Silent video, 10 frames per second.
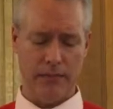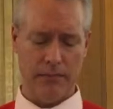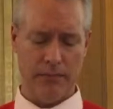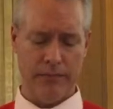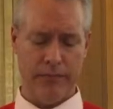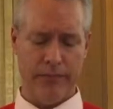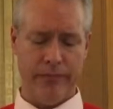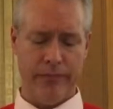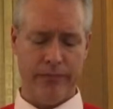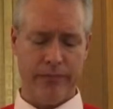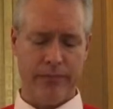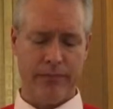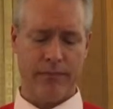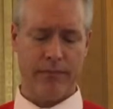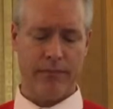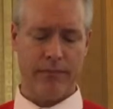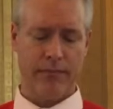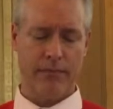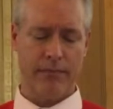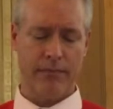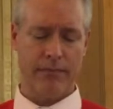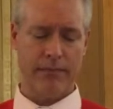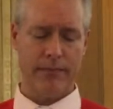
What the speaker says: Nobody speaks.